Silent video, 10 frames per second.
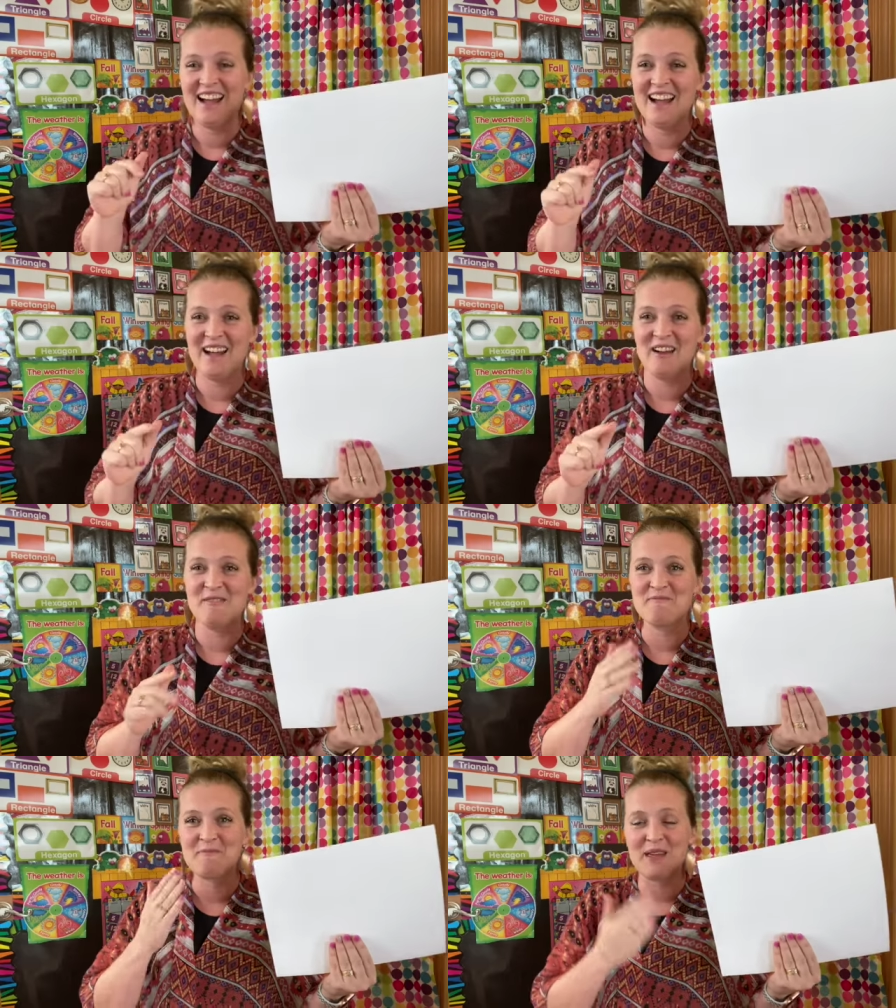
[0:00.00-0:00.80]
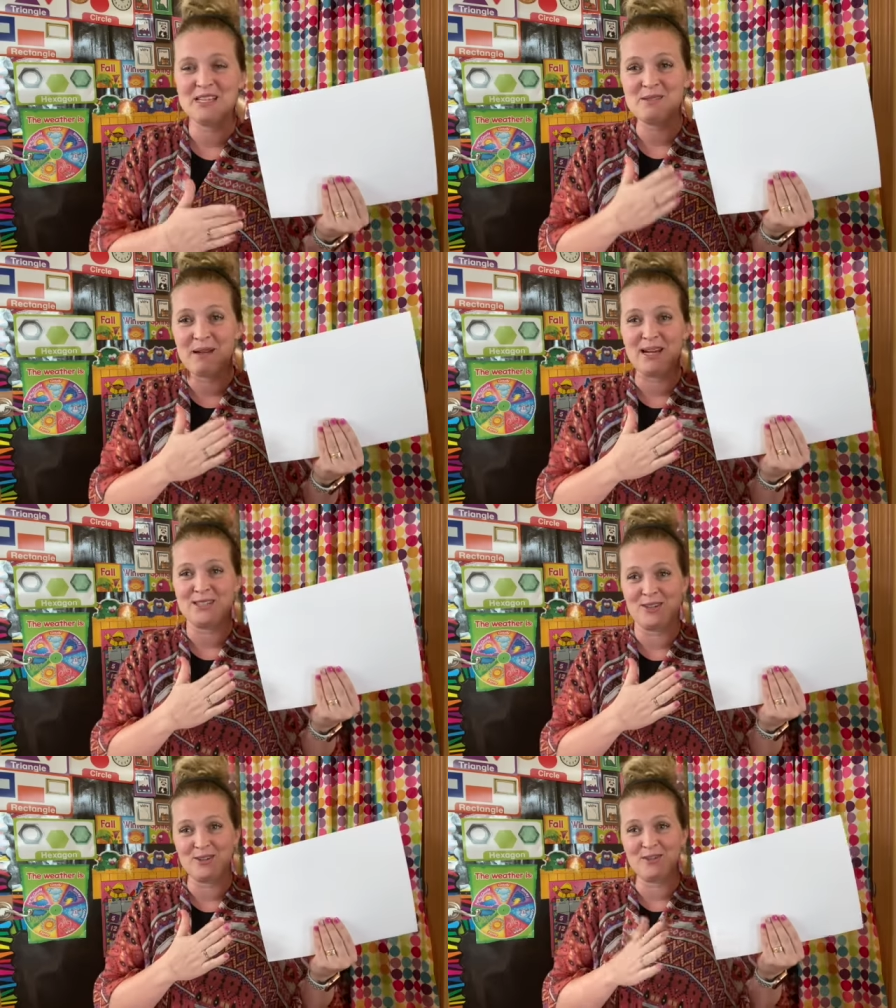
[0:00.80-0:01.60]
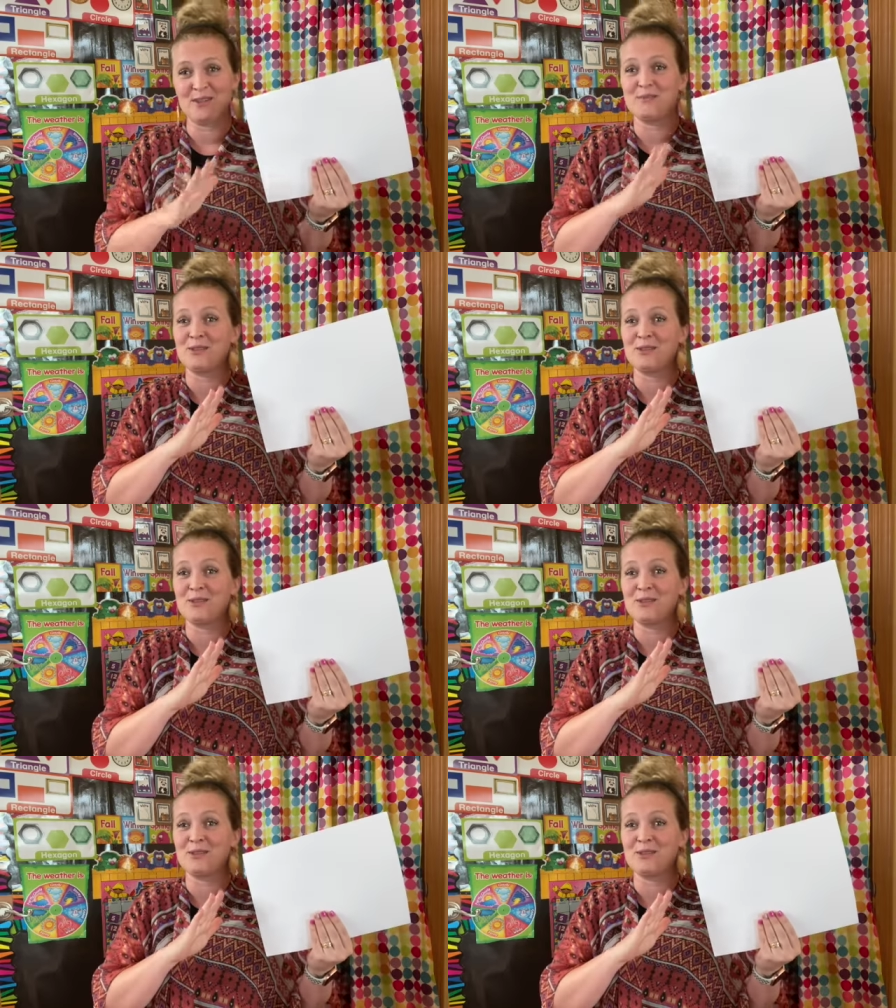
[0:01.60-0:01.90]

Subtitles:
a smash art for them.